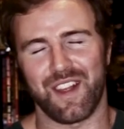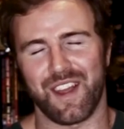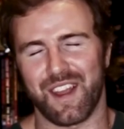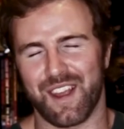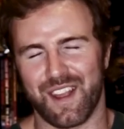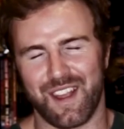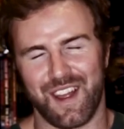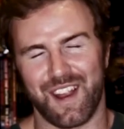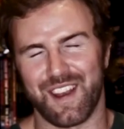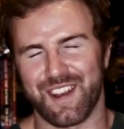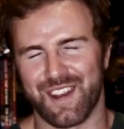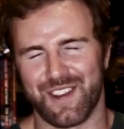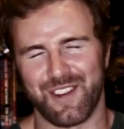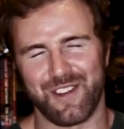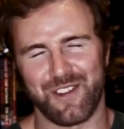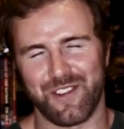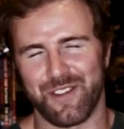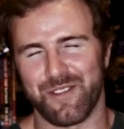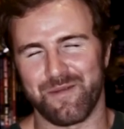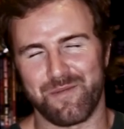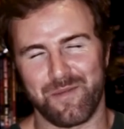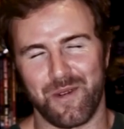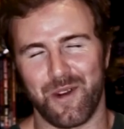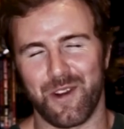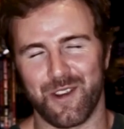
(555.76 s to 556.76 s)
Like, I
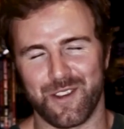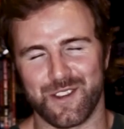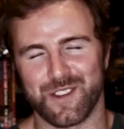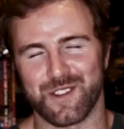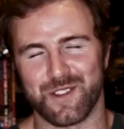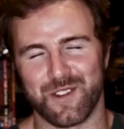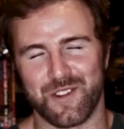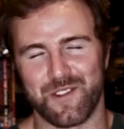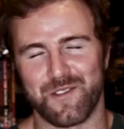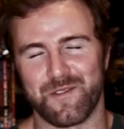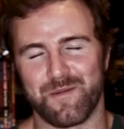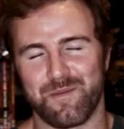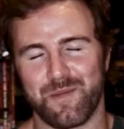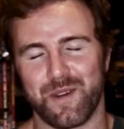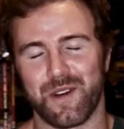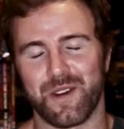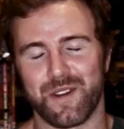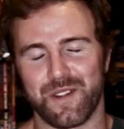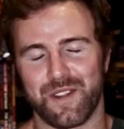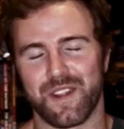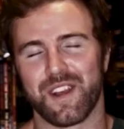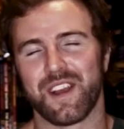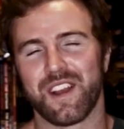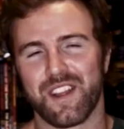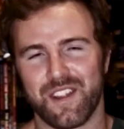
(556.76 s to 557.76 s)
don't unbox stuff,
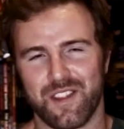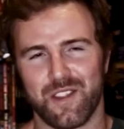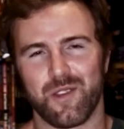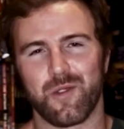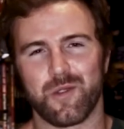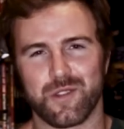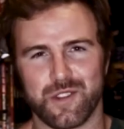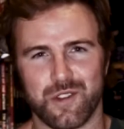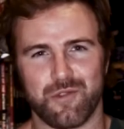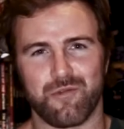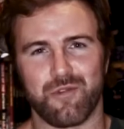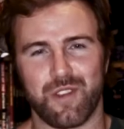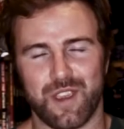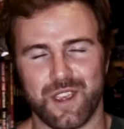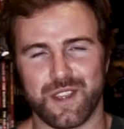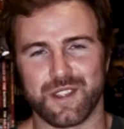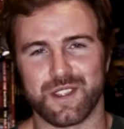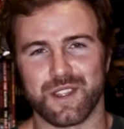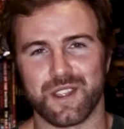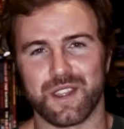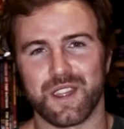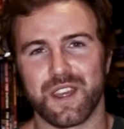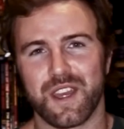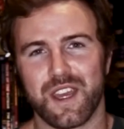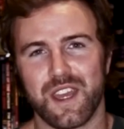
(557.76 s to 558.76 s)
but there was a
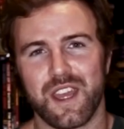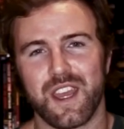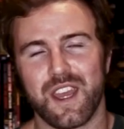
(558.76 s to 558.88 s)
reason.